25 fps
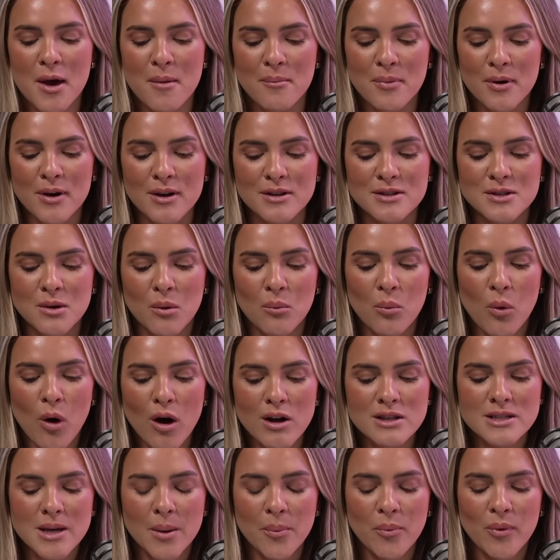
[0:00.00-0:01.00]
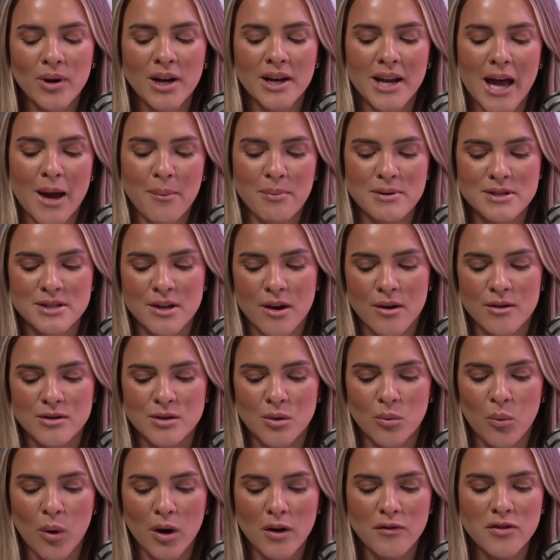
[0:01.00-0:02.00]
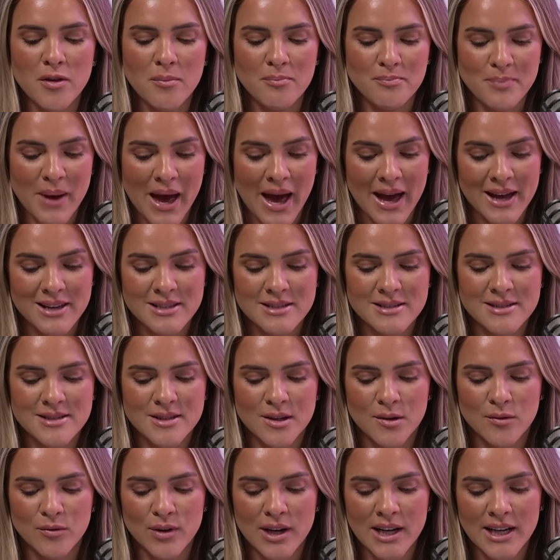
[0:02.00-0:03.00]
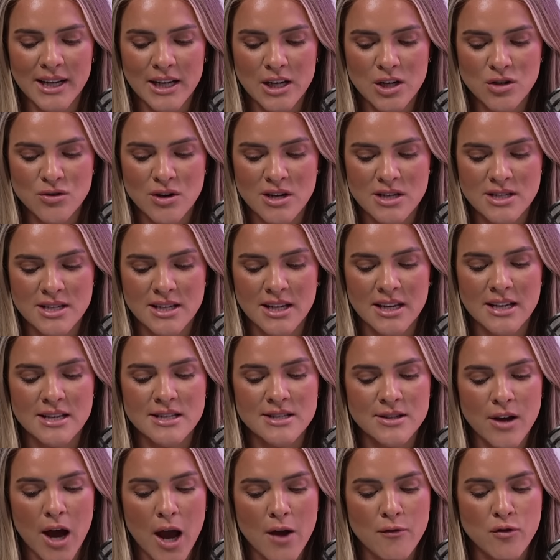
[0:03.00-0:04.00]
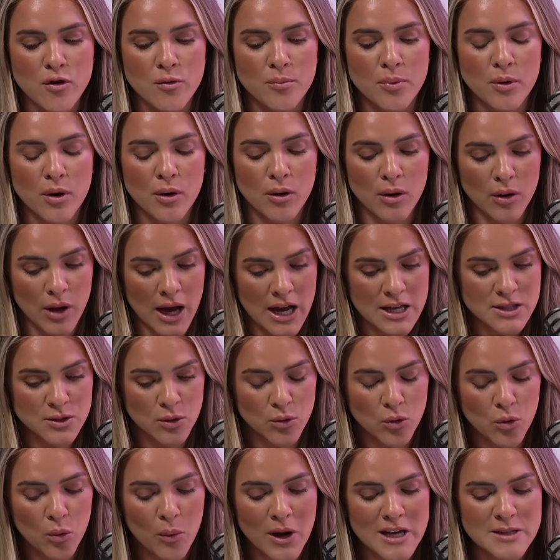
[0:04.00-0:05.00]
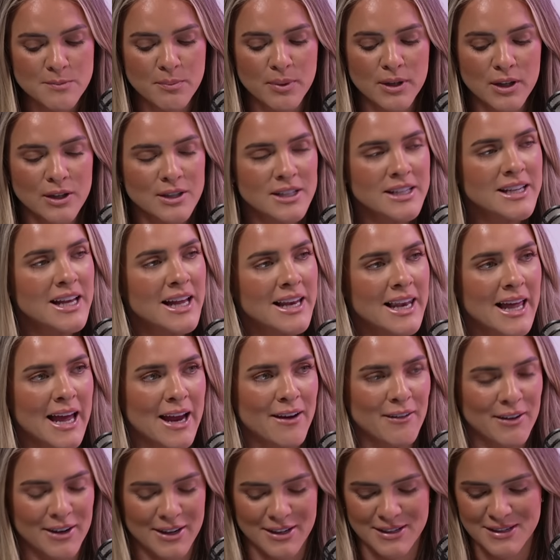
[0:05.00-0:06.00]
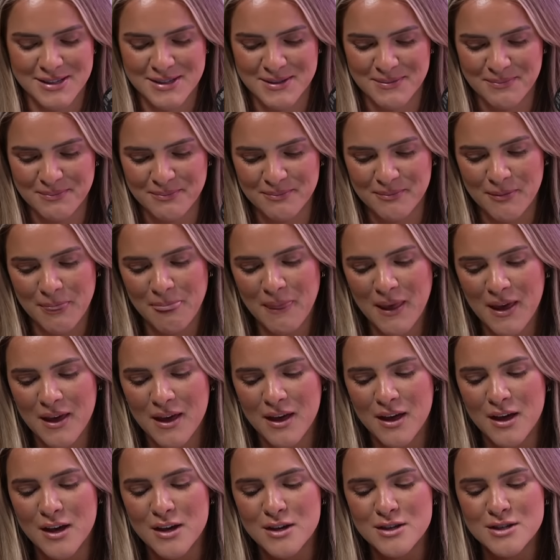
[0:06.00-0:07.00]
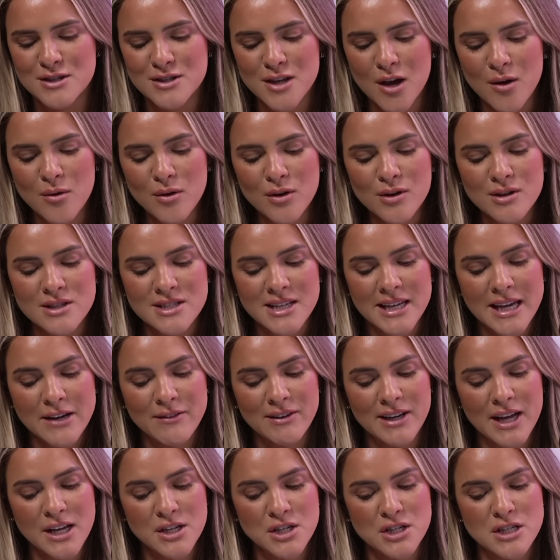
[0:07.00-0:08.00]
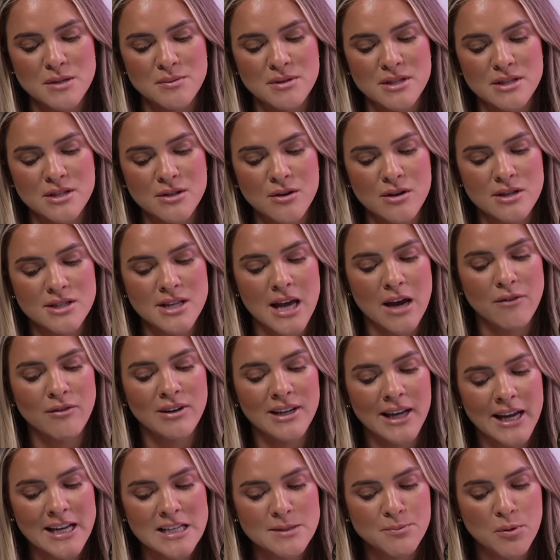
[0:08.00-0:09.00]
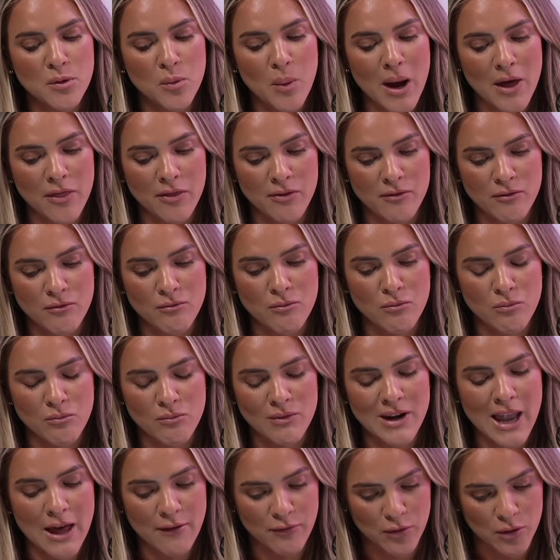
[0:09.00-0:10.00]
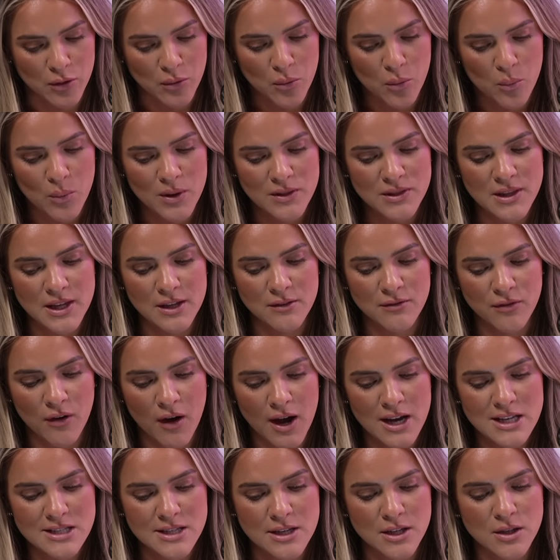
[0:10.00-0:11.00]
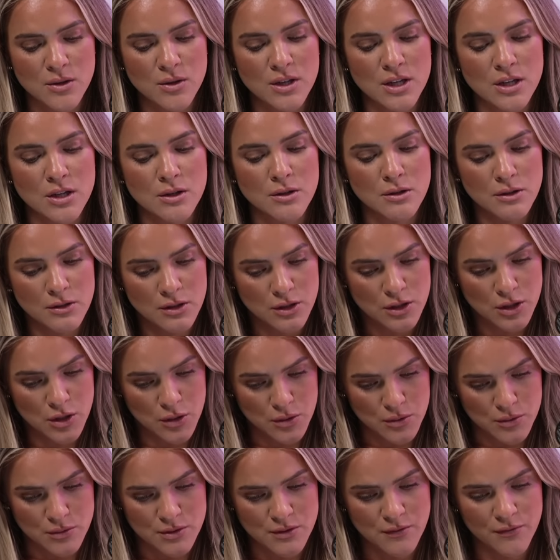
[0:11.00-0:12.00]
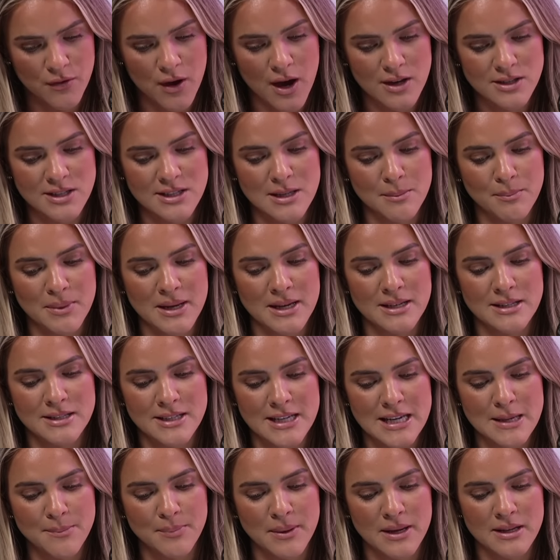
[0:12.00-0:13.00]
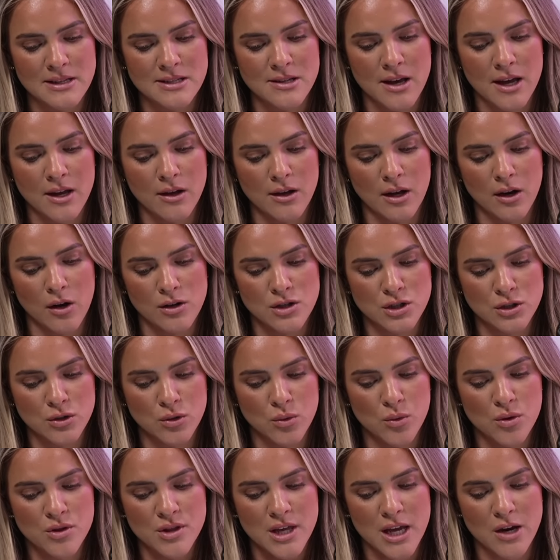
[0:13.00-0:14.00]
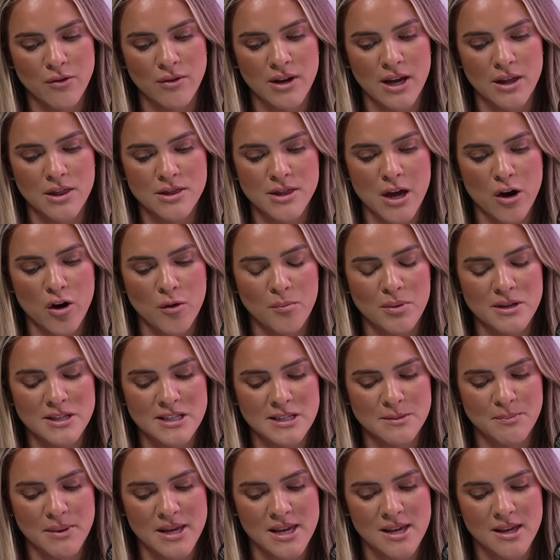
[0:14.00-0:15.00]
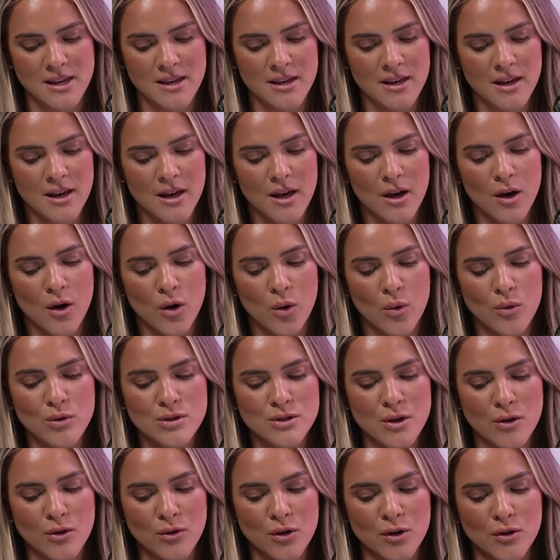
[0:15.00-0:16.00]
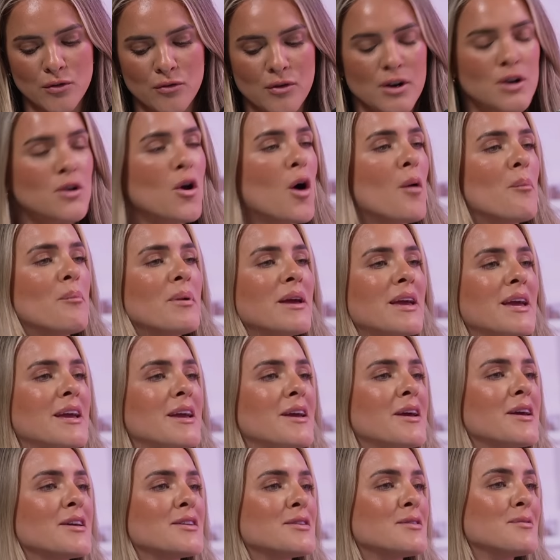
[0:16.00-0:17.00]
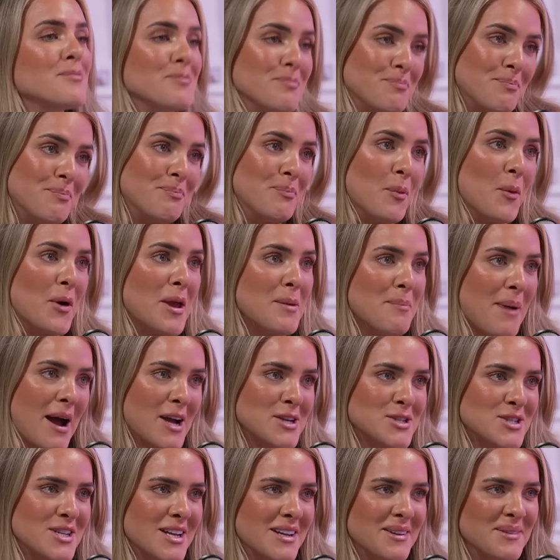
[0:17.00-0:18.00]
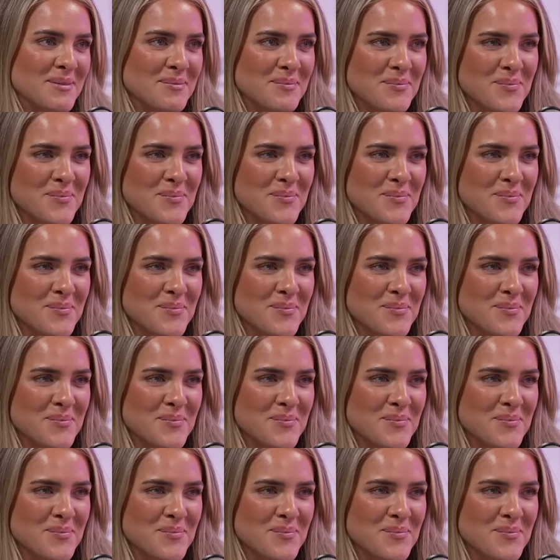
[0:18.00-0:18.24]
But what a brilliant episode. One of the best. Really interesting and insightful, but as always, bloody hilarious. So good to hear relationships discussed that are relatable where level with the advice that you can use versus it being deep in psychological theory and therapist speak. Also, good for it not being boy bashing.